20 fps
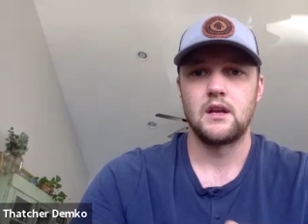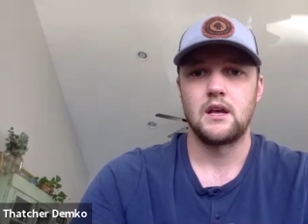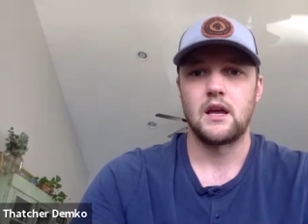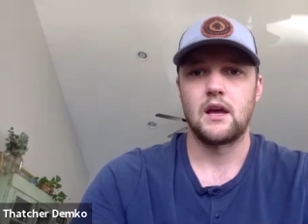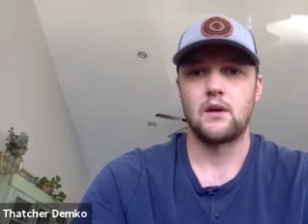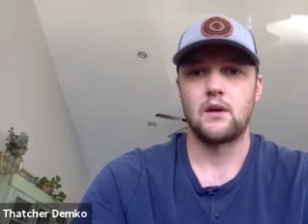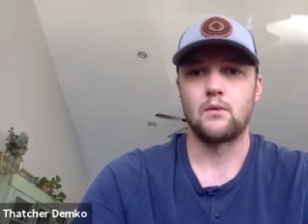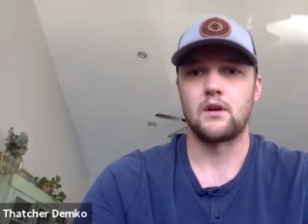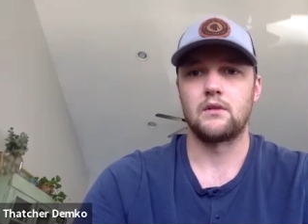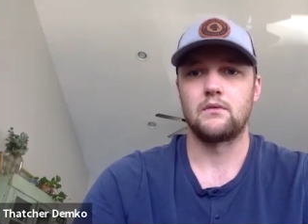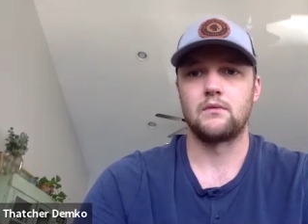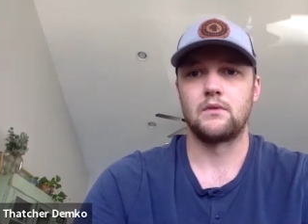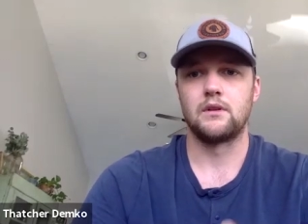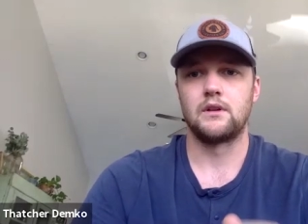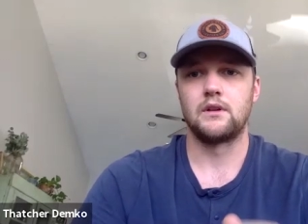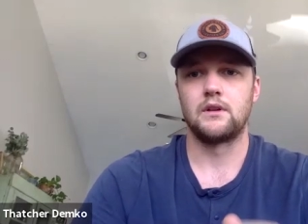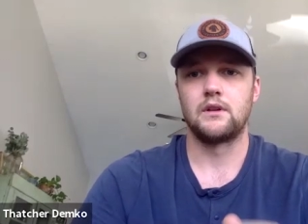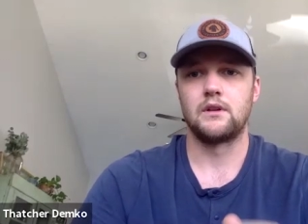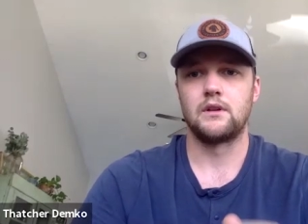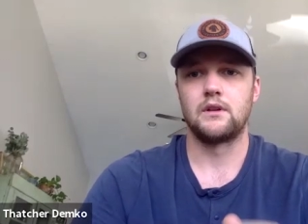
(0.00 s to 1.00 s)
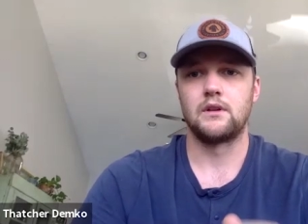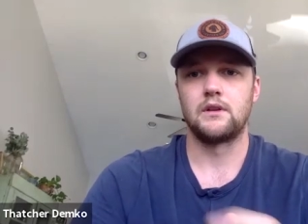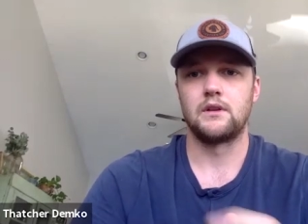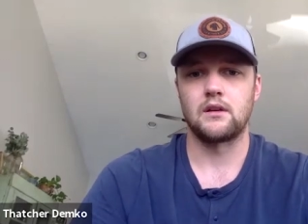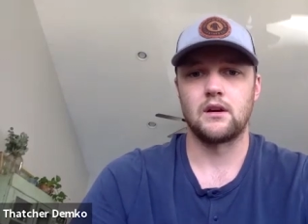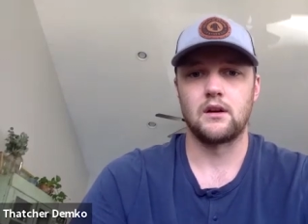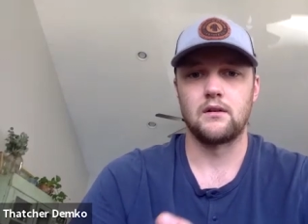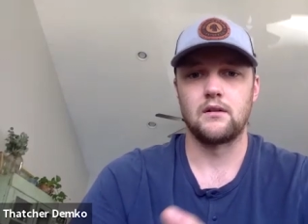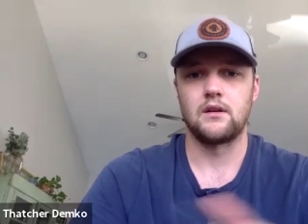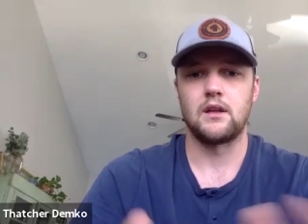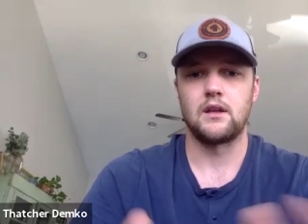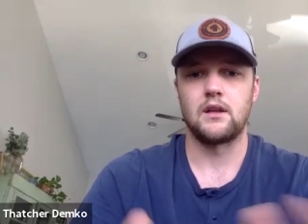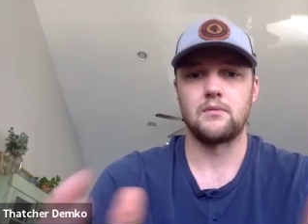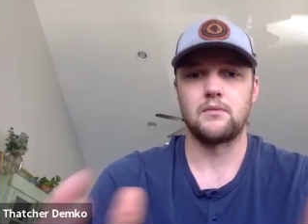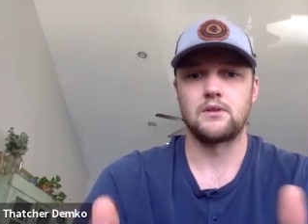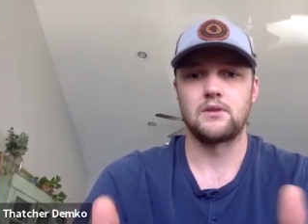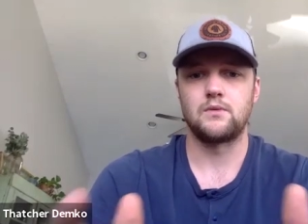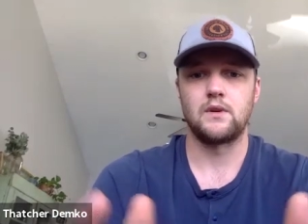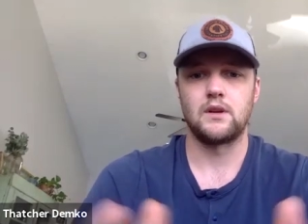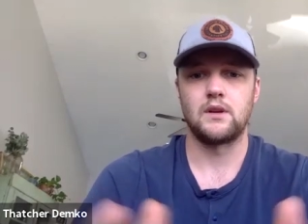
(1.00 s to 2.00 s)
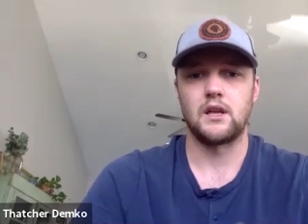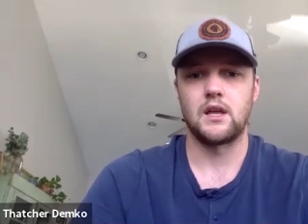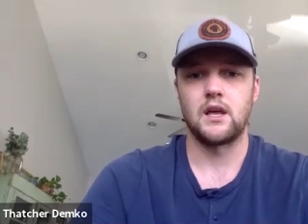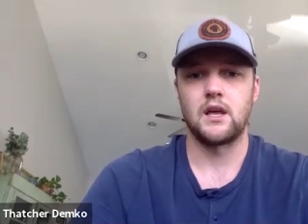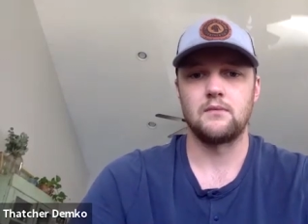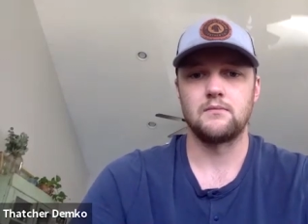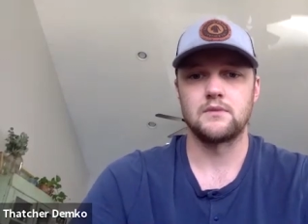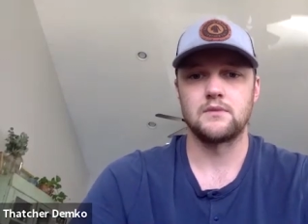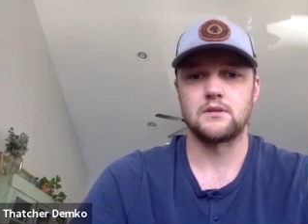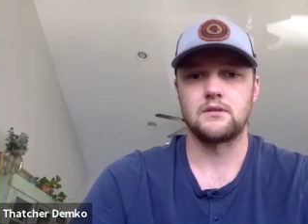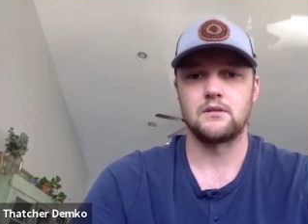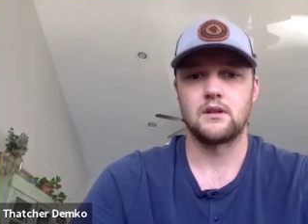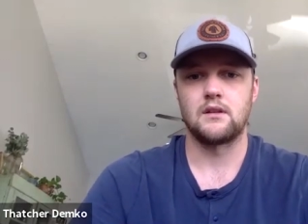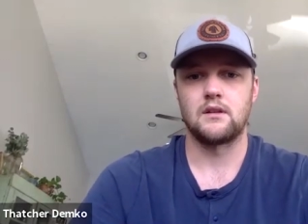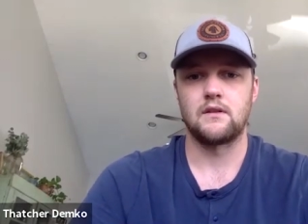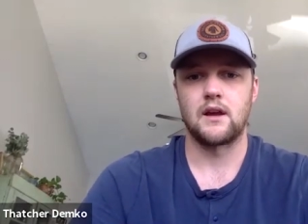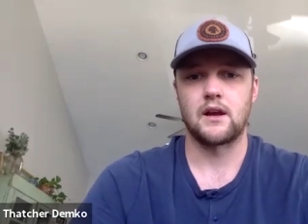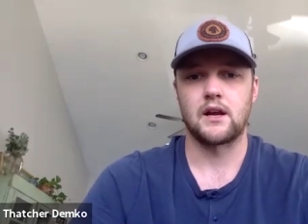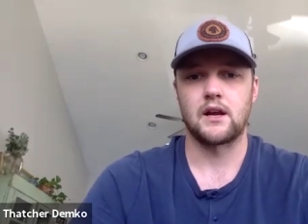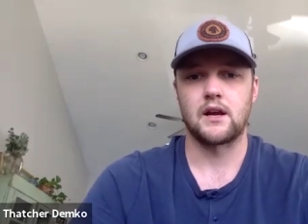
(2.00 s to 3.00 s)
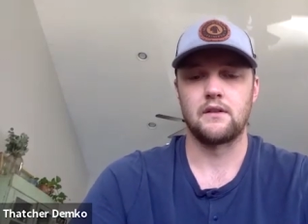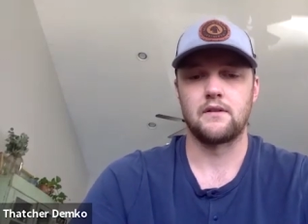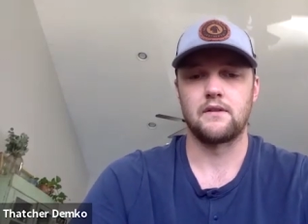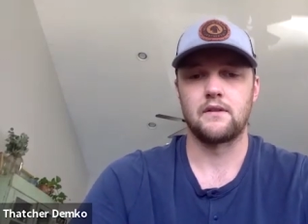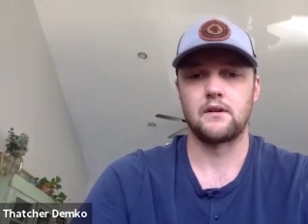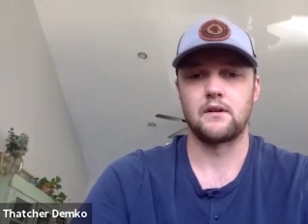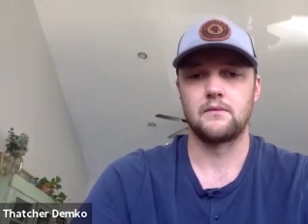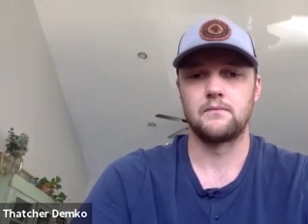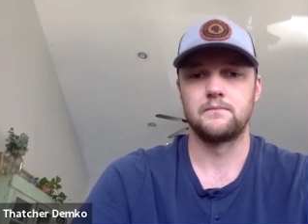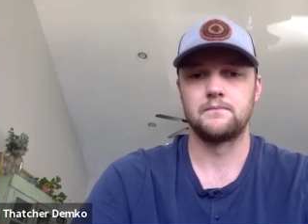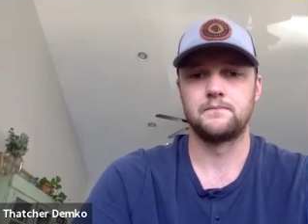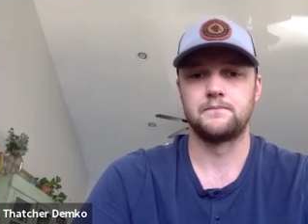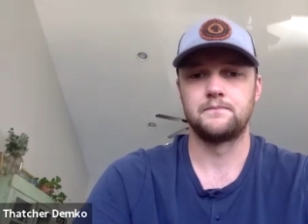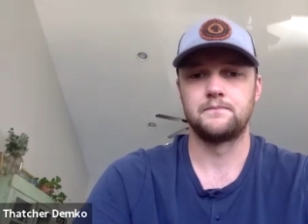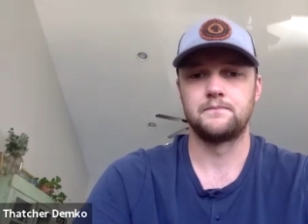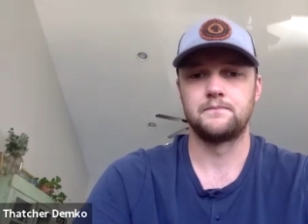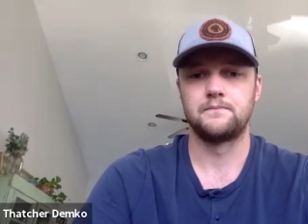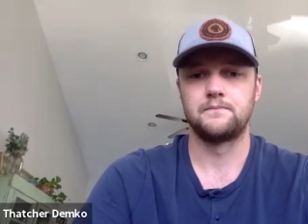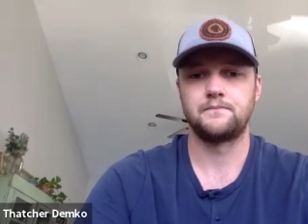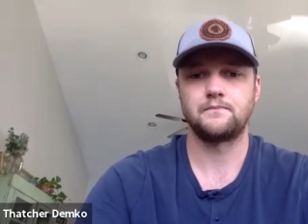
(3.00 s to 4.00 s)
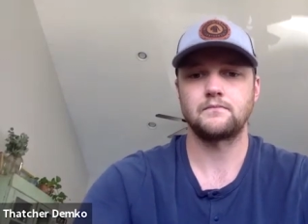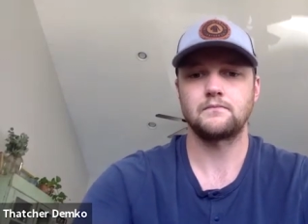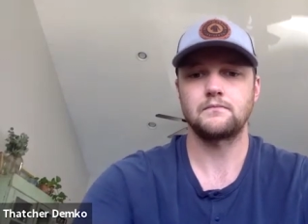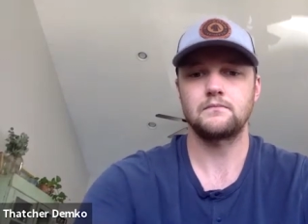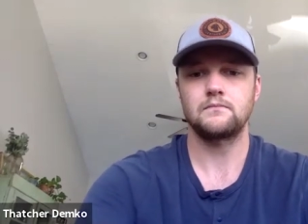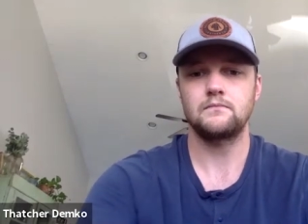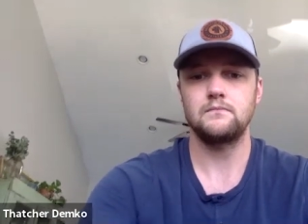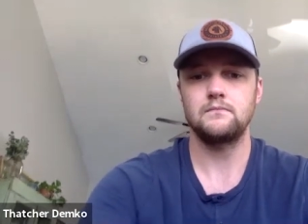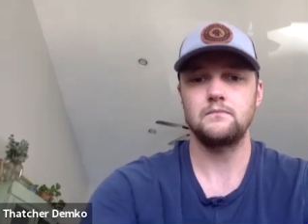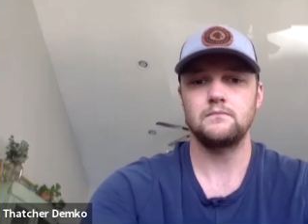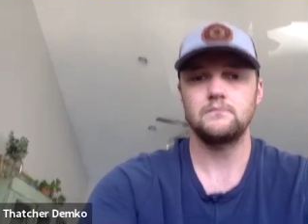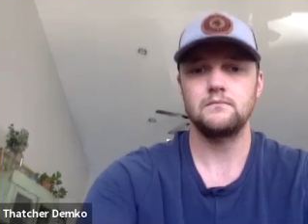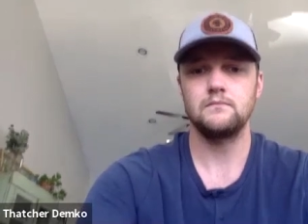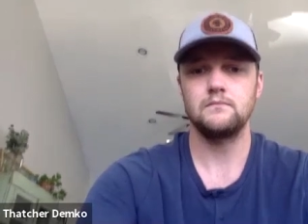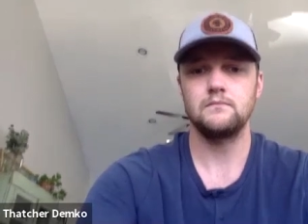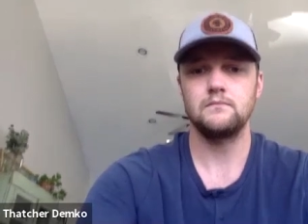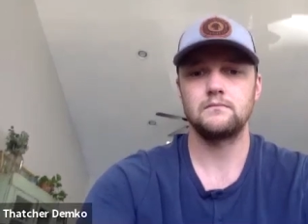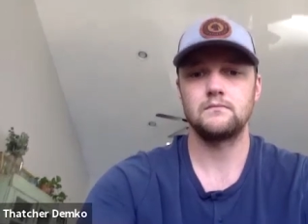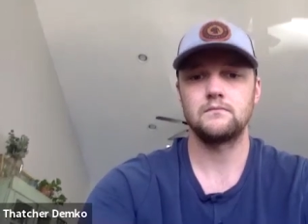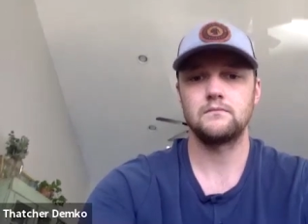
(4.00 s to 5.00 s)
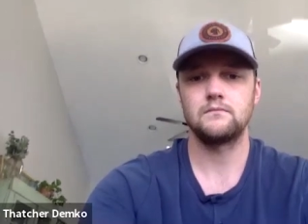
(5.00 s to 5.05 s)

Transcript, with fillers: and what it really took uh, in between games and, and that kind of thing. Awesome. Thank you.